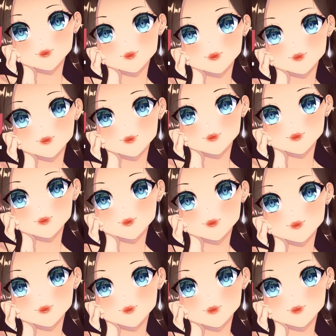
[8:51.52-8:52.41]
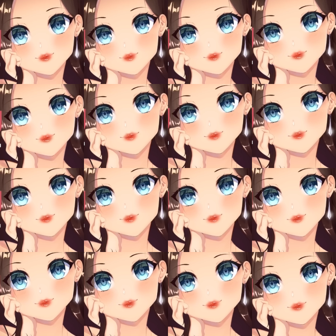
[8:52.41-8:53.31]
normal to feel like this
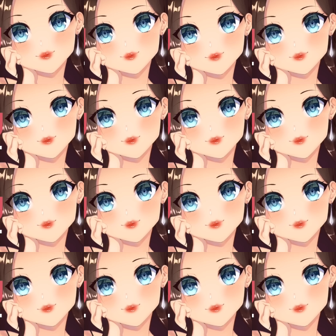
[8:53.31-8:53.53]
sometimes.